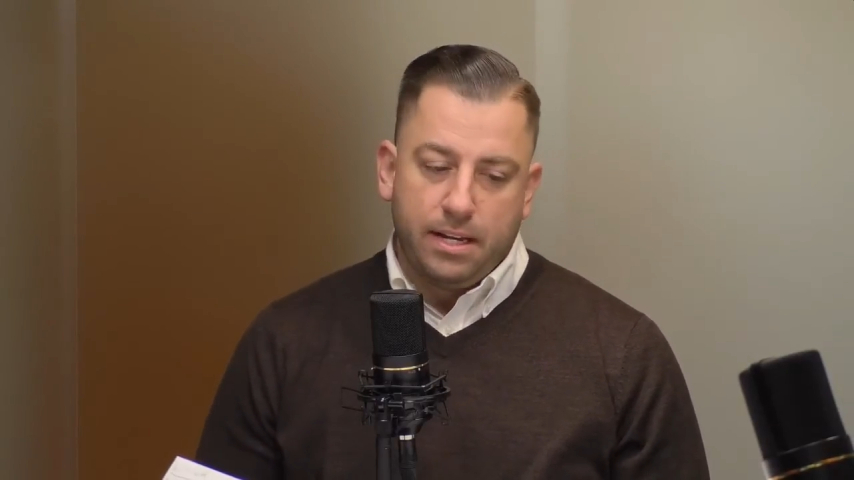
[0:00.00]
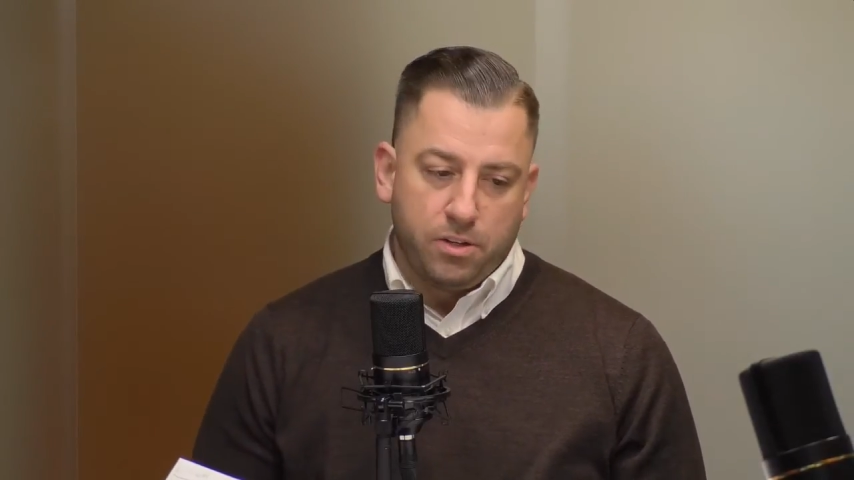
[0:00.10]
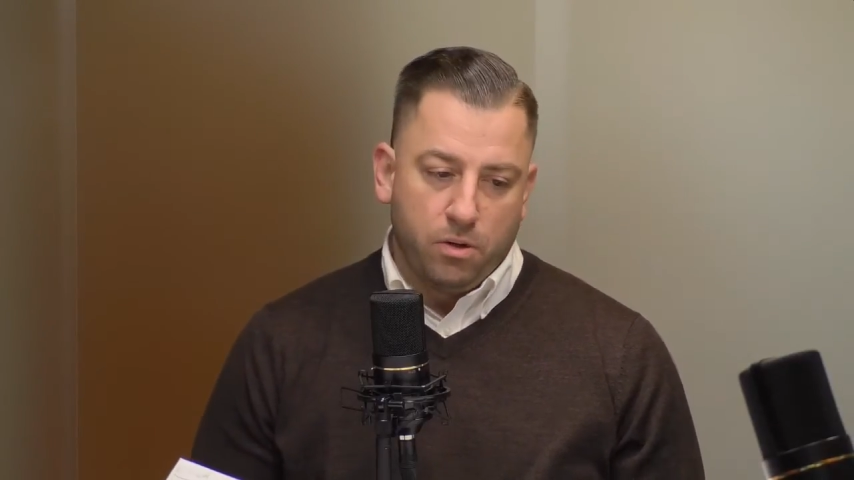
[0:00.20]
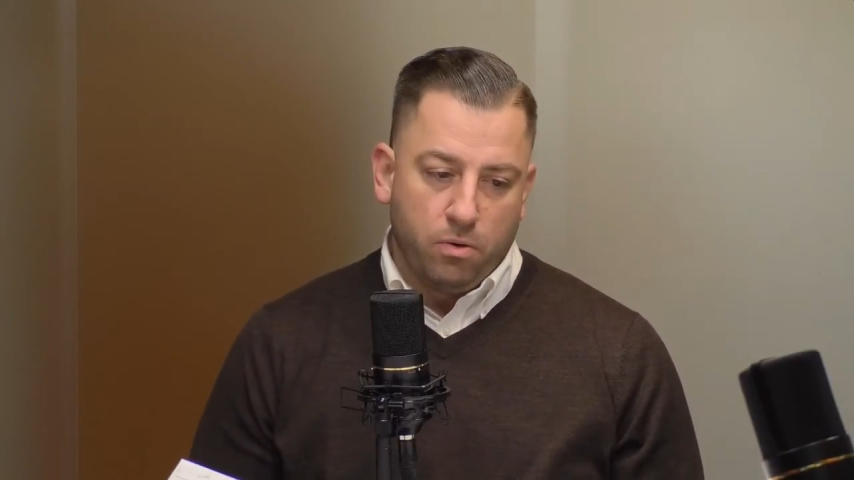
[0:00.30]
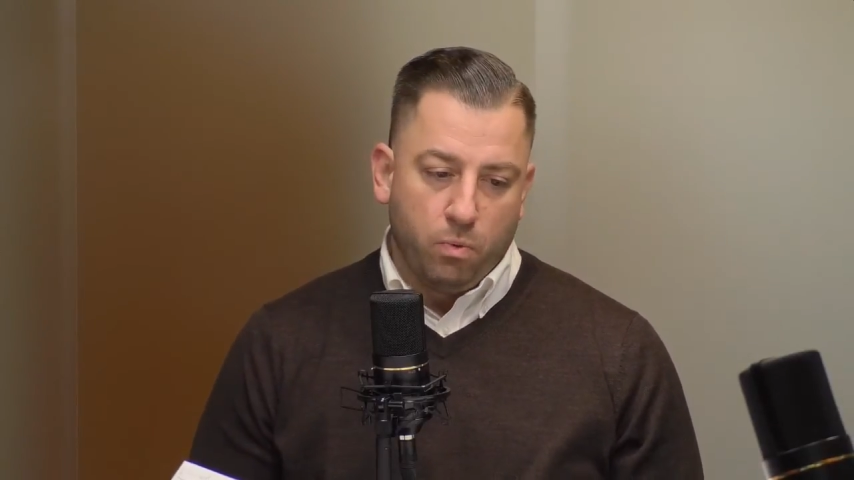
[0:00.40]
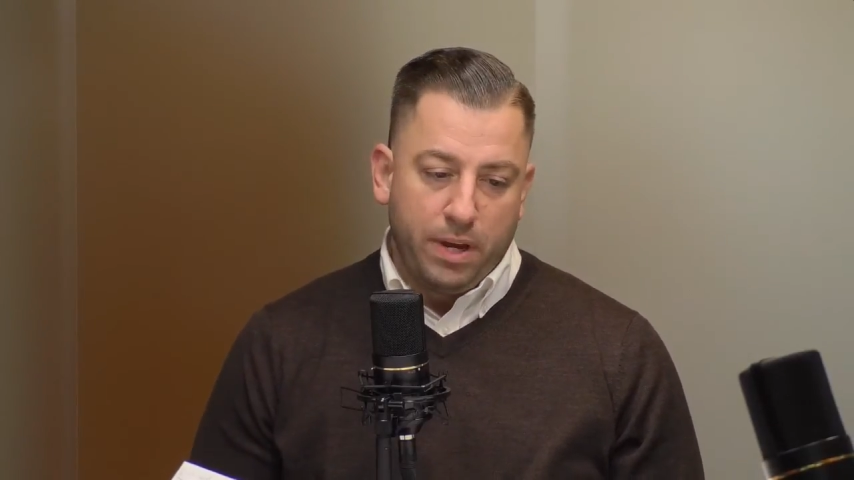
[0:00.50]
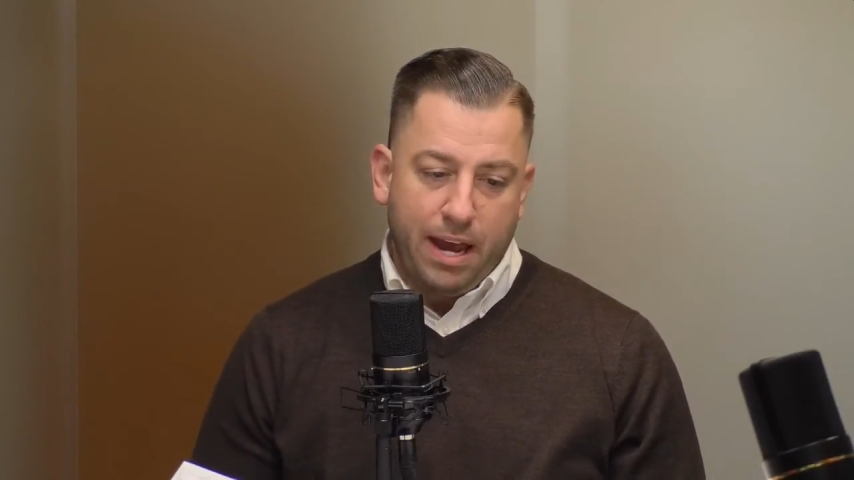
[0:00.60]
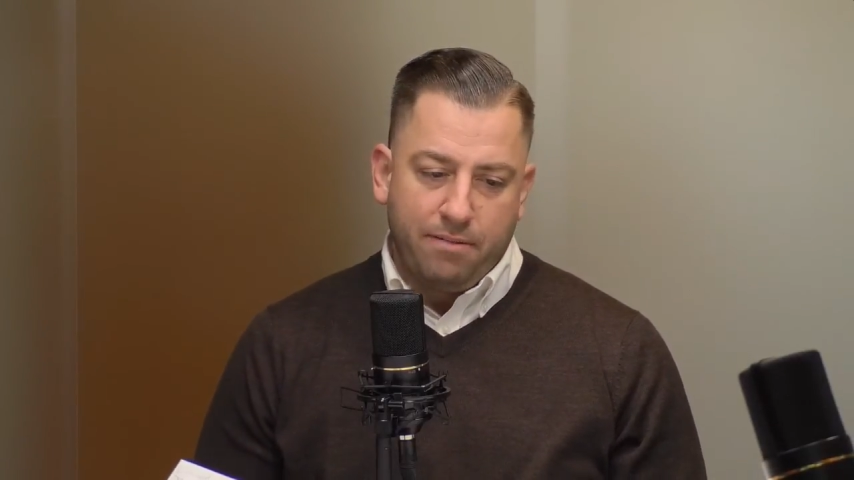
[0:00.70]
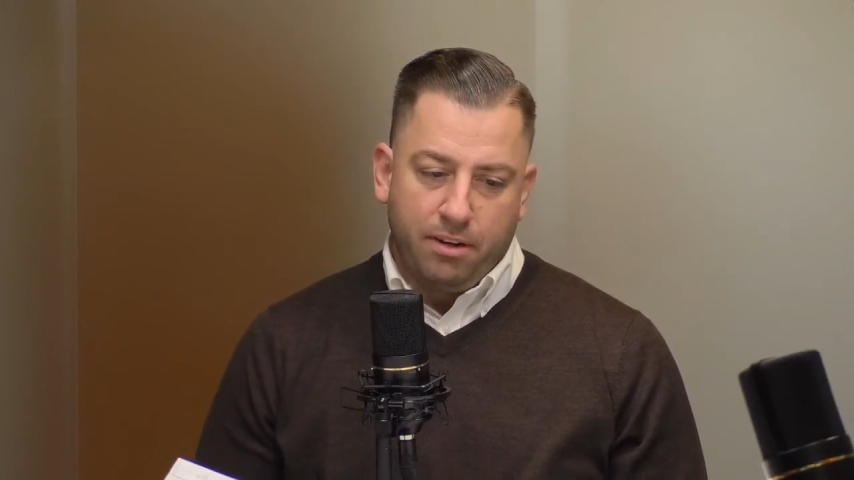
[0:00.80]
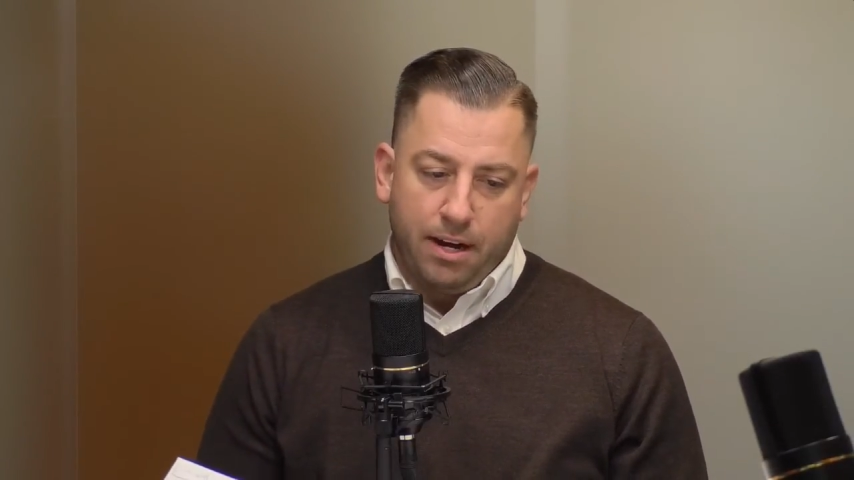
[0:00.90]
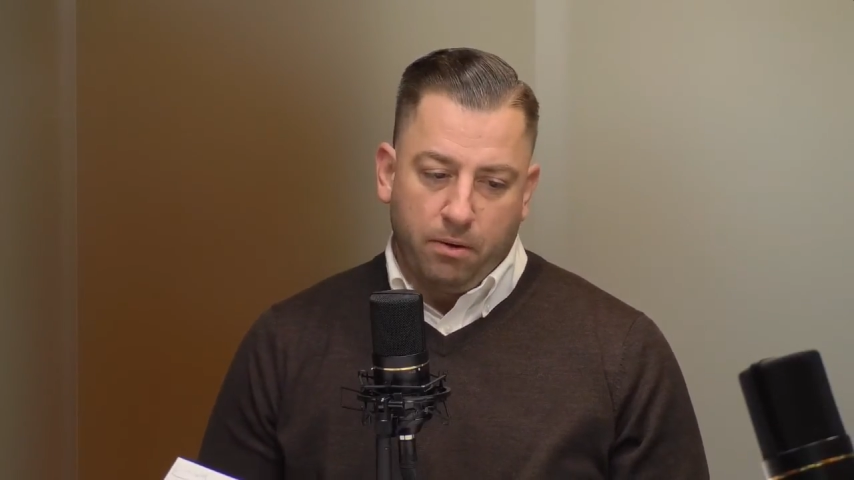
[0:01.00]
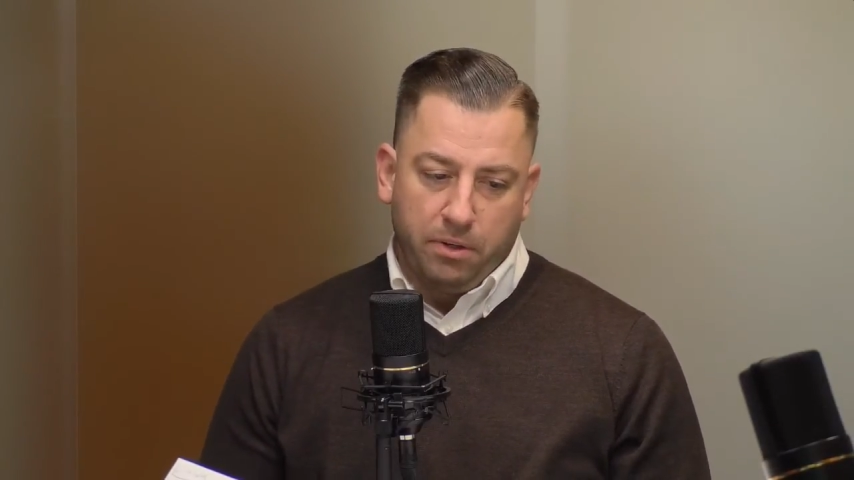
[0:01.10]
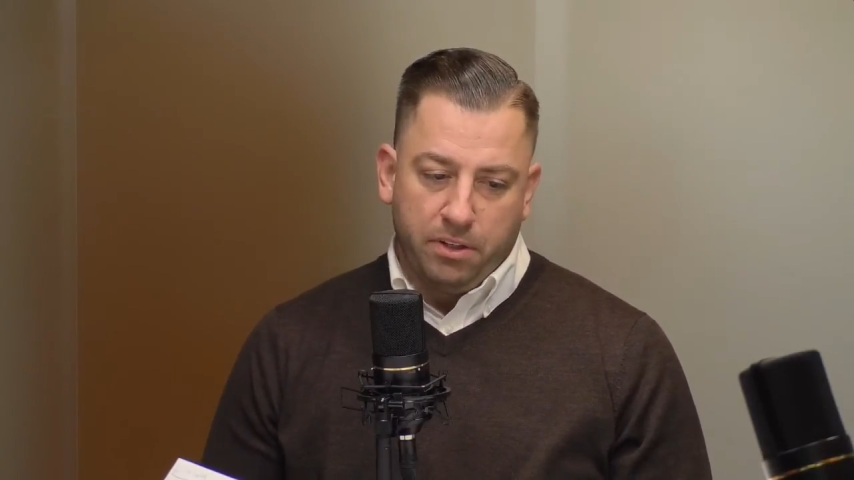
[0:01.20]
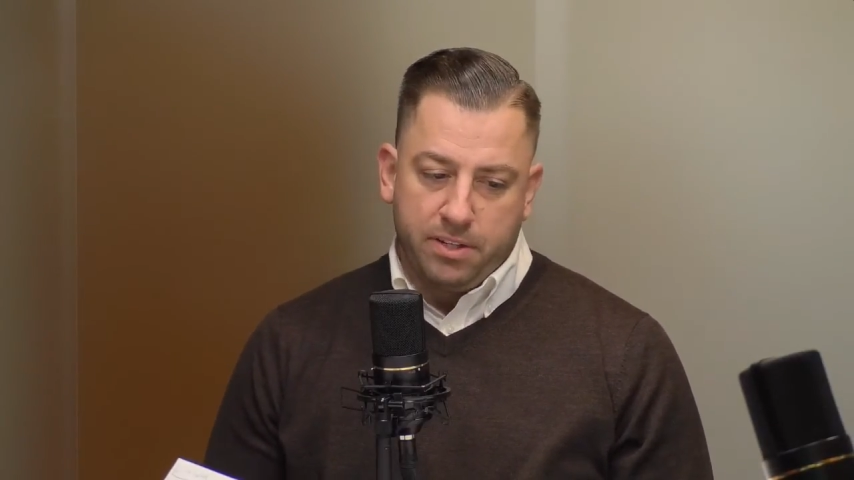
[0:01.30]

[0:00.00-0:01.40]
Yeah, so we have a lot of real